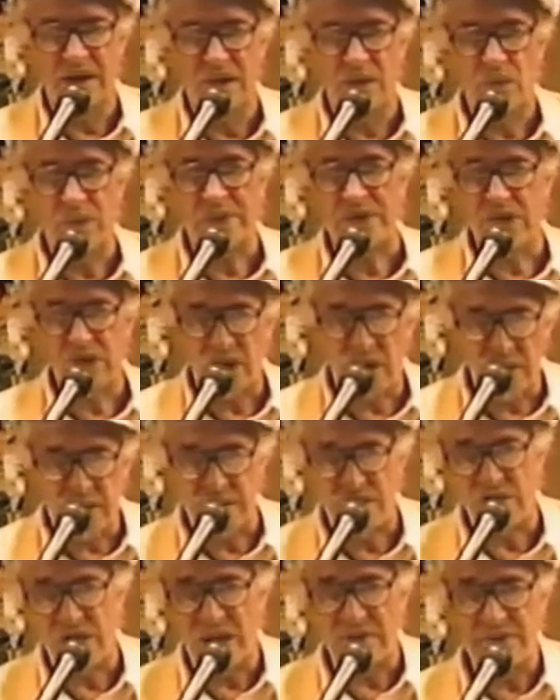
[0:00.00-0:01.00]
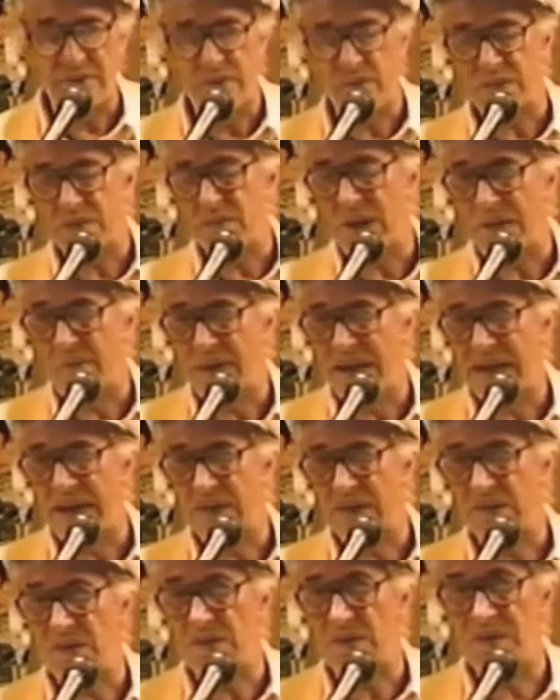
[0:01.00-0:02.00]
when Charlie Jaffe was my
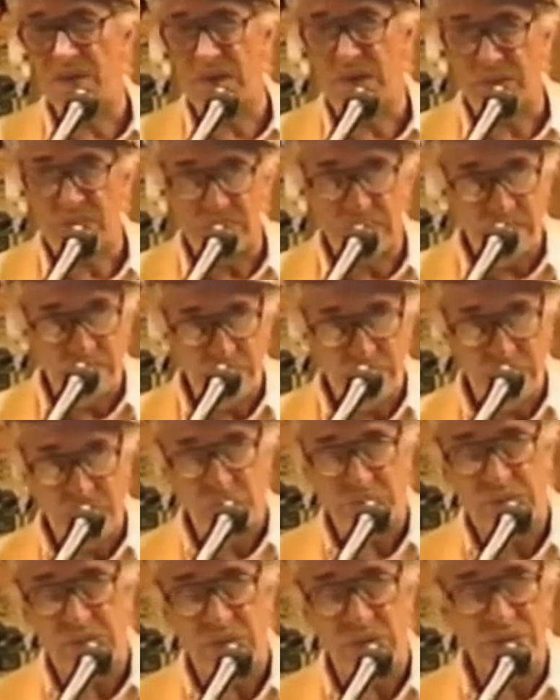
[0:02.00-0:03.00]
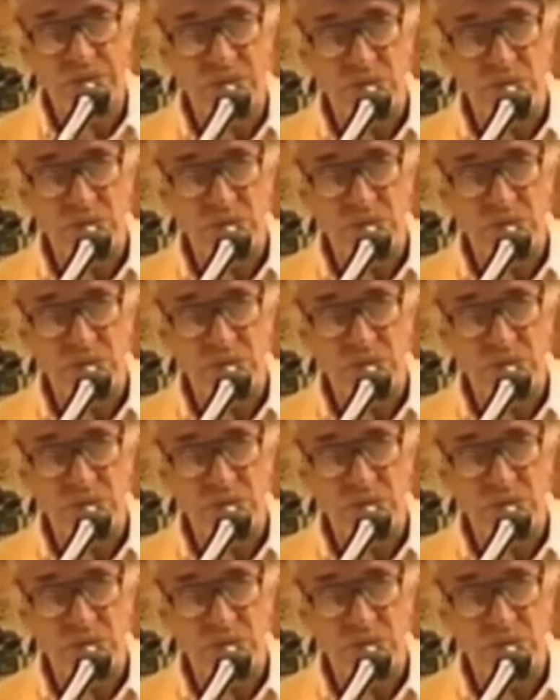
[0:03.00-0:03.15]
manager and was also